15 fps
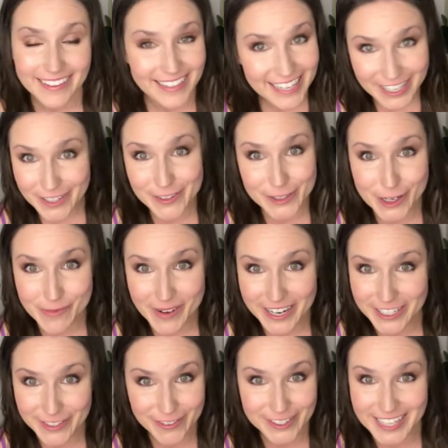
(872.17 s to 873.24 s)
Thank you so
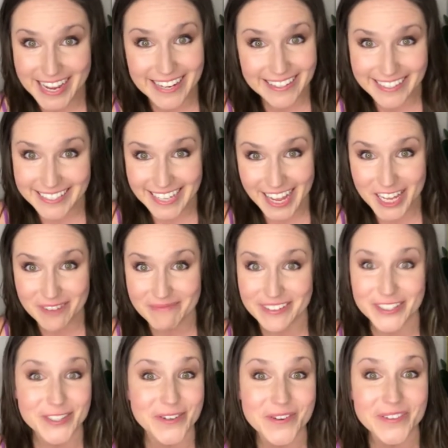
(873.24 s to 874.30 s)
much for taking the time
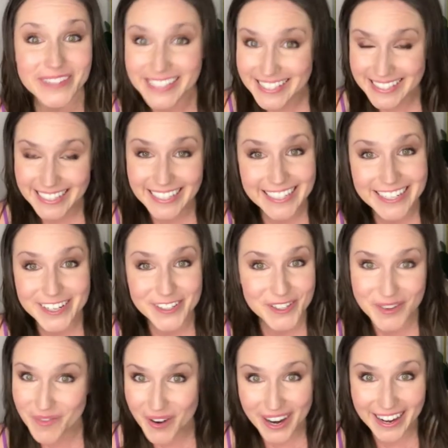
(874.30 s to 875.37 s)
to listen to
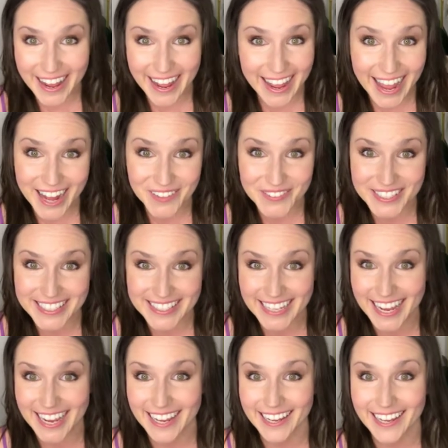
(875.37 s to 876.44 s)
what I have to
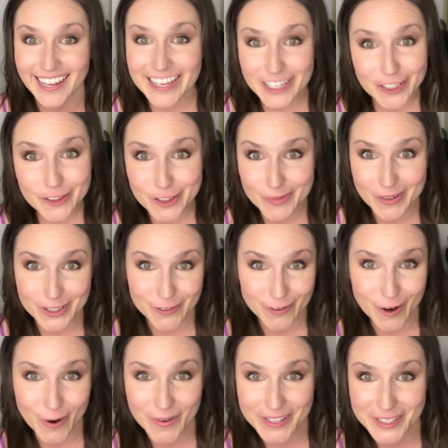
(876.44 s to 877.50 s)
say. Thank you so much for
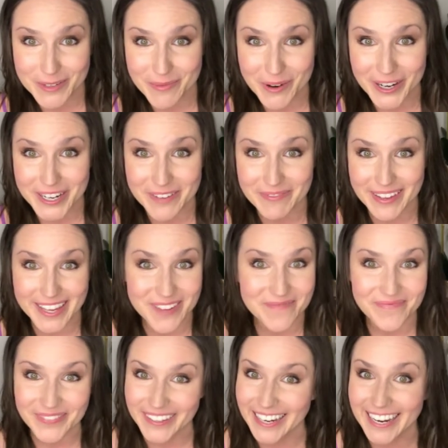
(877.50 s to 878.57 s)
always supporting me,
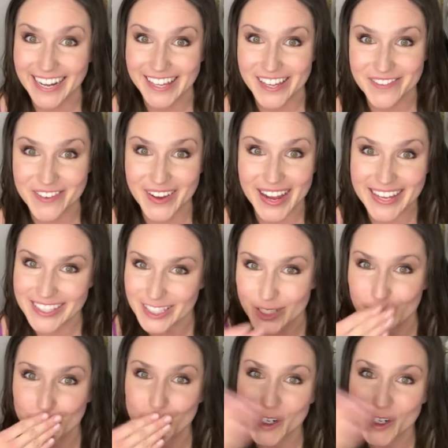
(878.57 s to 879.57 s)
and I love you guys.